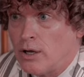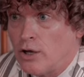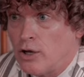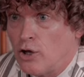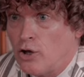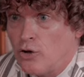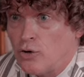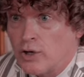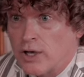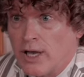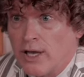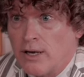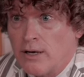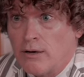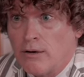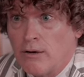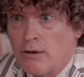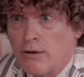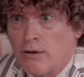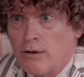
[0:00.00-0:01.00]
you
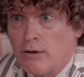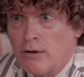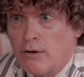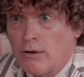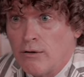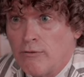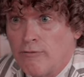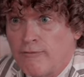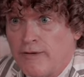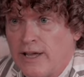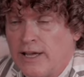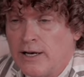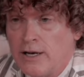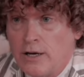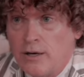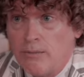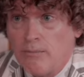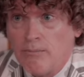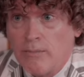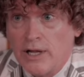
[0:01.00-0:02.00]
can feed
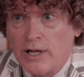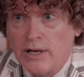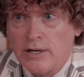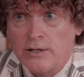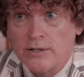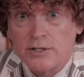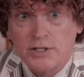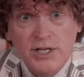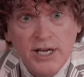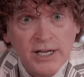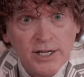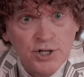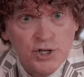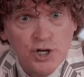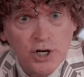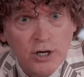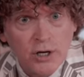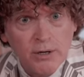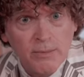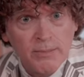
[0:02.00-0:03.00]
them and teach
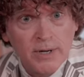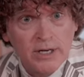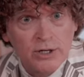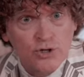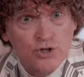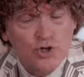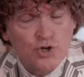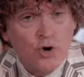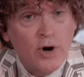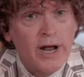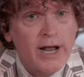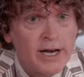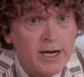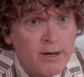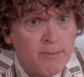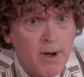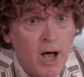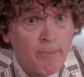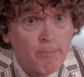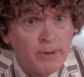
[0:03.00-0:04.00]
them and train
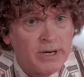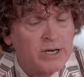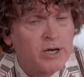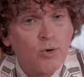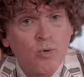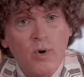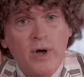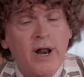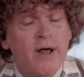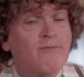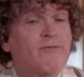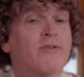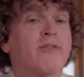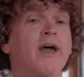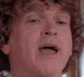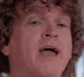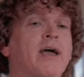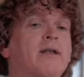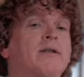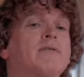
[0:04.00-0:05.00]
them up into whatever
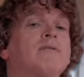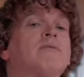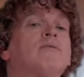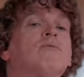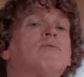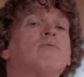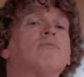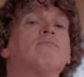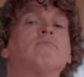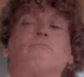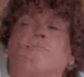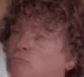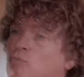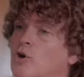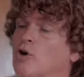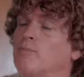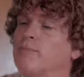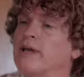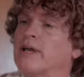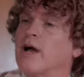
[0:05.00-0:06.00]
they
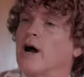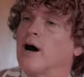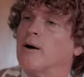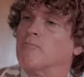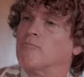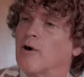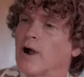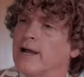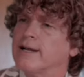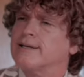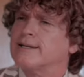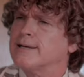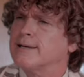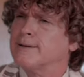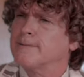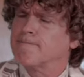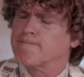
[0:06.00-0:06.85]
will become, right?